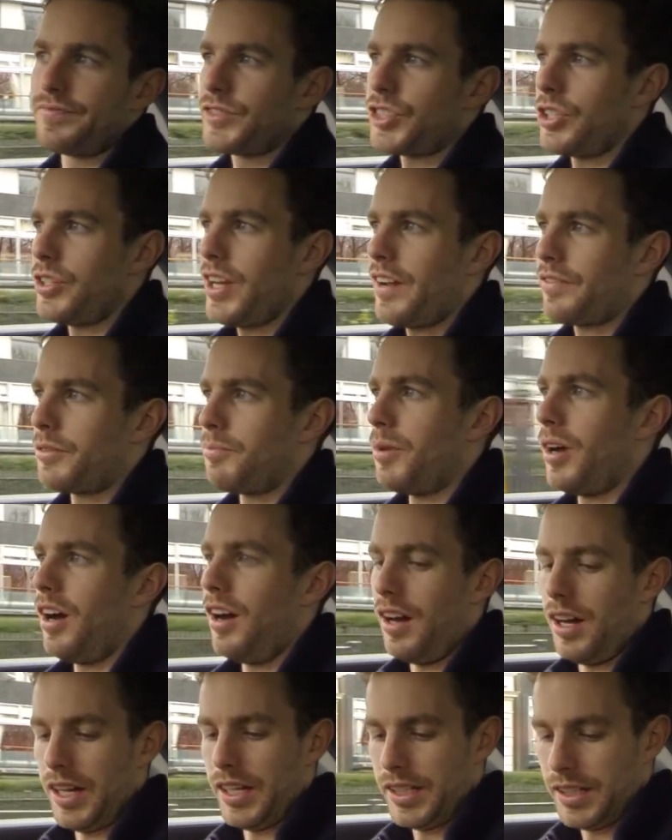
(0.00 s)
So you have to
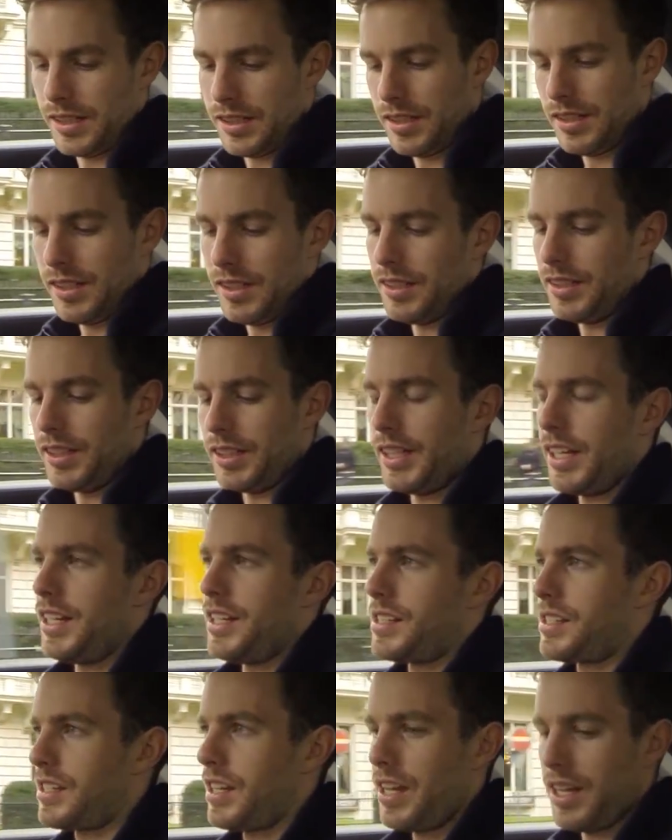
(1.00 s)
buy the gear
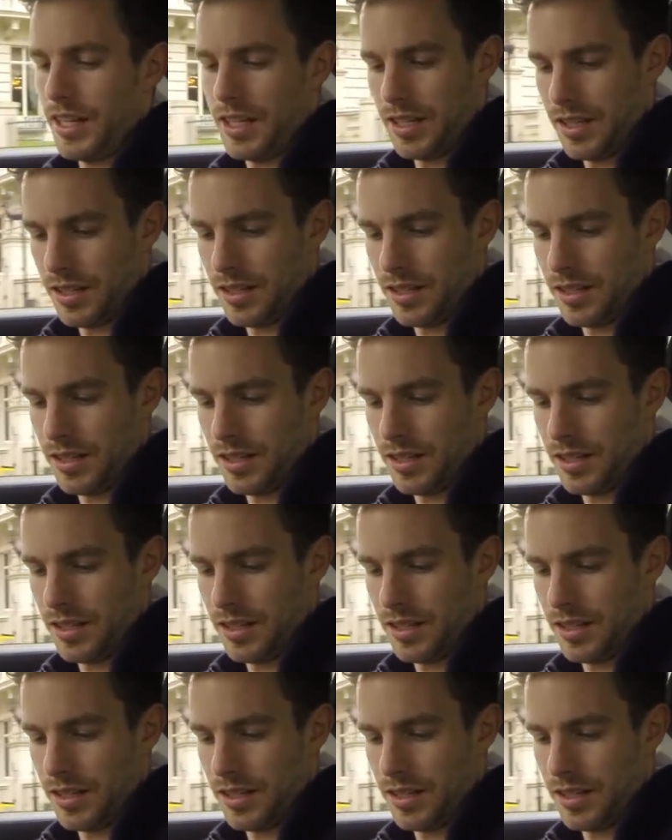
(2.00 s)
stick,